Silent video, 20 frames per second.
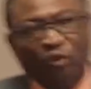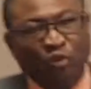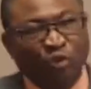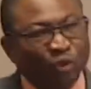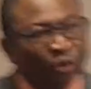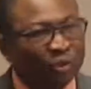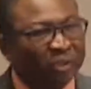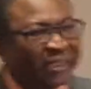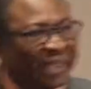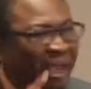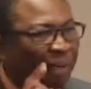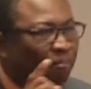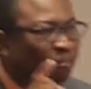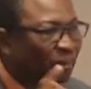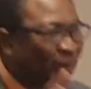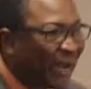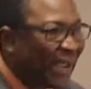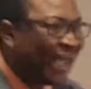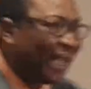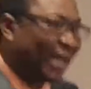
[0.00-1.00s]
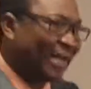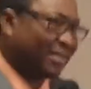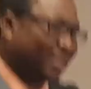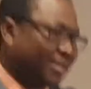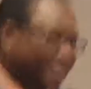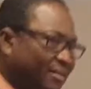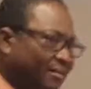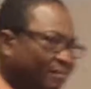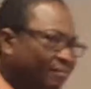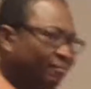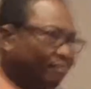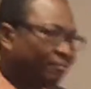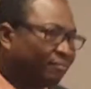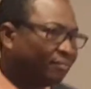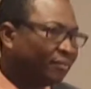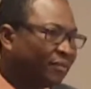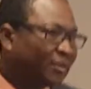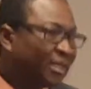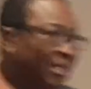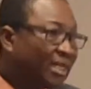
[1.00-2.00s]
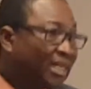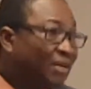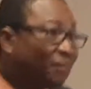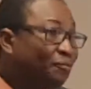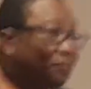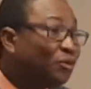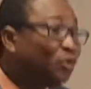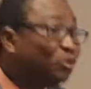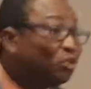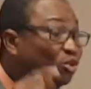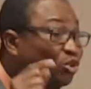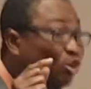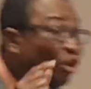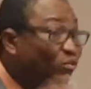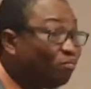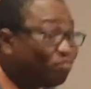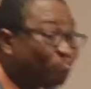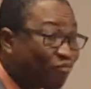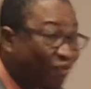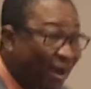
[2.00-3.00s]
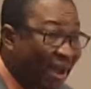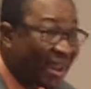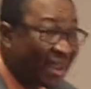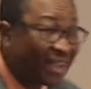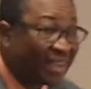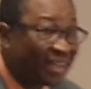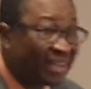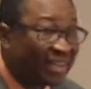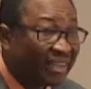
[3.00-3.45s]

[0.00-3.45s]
Through their prayers. If you don't pray,